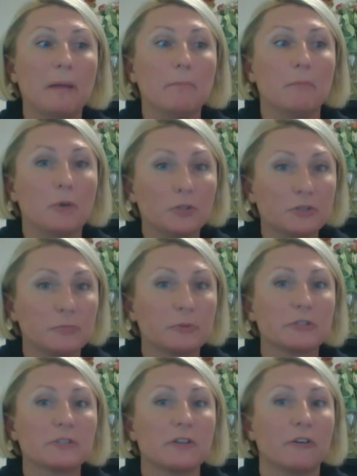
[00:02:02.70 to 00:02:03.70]

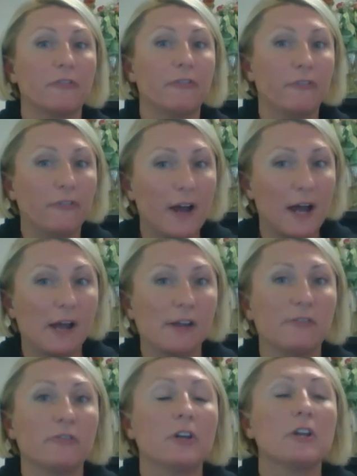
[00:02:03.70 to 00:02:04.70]
multiples of
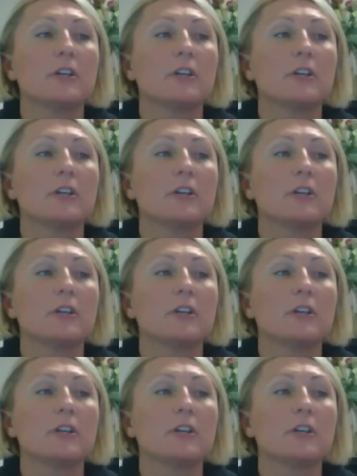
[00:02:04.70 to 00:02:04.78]
5.